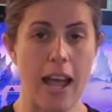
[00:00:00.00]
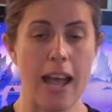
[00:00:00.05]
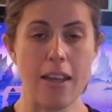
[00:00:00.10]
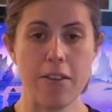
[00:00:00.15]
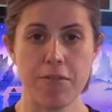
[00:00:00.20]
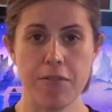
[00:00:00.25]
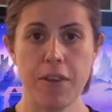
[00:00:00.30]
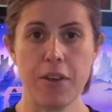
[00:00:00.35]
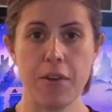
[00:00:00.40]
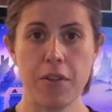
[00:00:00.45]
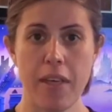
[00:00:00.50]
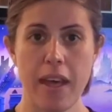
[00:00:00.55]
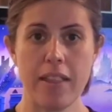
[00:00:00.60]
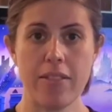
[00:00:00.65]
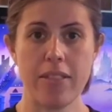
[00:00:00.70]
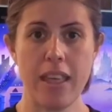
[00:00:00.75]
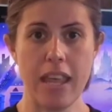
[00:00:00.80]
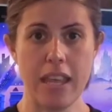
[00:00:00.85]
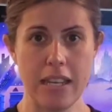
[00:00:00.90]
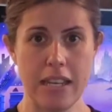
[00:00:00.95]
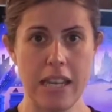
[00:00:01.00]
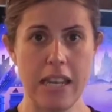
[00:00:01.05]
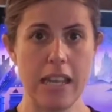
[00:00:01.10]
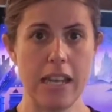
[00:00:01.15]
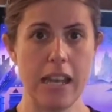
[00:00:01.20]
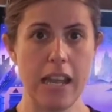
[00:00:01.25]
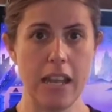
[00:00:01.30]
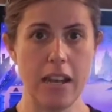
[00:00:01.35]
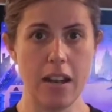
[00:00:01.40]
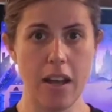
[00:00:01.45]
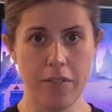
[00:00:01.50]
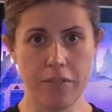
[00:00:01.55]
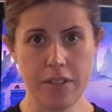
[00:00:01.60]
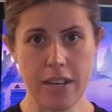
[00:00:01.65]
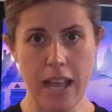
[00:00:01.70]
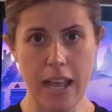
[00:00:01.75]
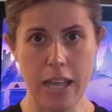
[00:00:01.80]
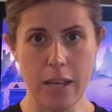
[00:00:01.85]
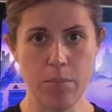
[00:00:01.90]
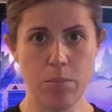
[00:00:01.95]
I feel that they need enough
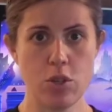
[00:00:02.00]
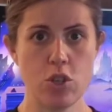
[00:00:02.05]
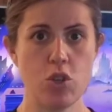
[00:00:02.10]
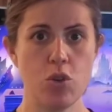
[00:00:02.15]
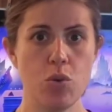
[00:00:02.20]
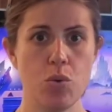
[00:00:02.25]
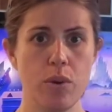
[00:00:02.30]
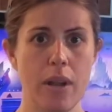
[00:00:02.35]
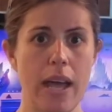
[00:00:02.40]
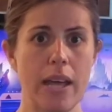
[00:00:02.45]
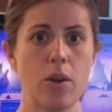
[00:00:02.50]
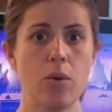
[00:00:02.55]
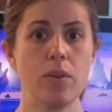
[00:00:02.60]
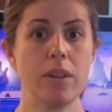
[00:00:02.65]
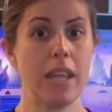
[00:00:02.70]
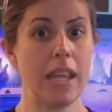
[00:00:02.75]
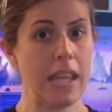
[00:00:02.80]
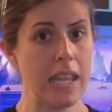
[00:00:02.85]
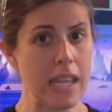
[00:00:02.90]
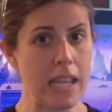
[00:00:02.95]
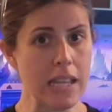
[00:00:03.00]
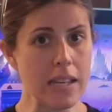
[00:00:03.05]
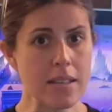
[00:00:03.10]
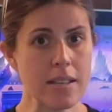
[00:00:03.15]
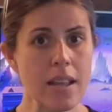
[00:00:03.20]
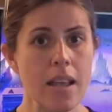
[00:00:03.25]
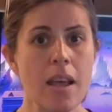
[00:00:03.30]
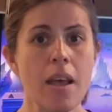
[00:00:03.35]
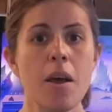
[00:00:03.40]
time to not only eat,